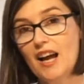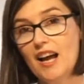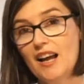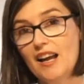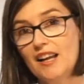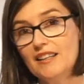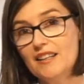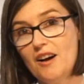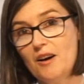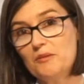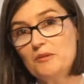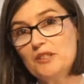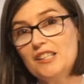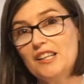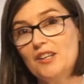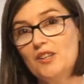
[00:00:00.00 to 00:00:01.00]
and I will
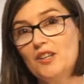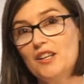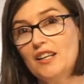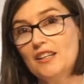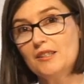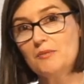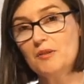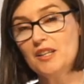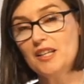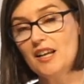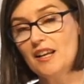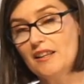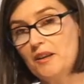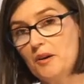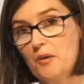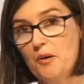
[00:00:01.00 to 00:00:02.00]
see you next week
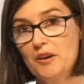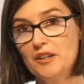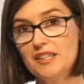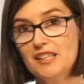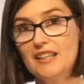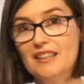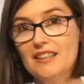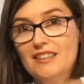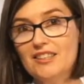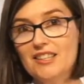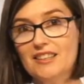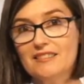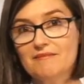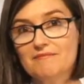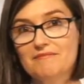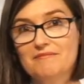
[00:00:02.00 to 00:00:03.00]
in the quarantine kitchen.
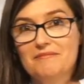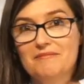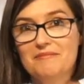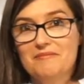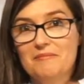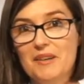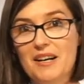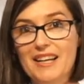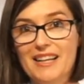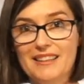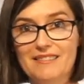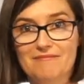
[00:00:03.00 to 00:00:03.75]
Bye.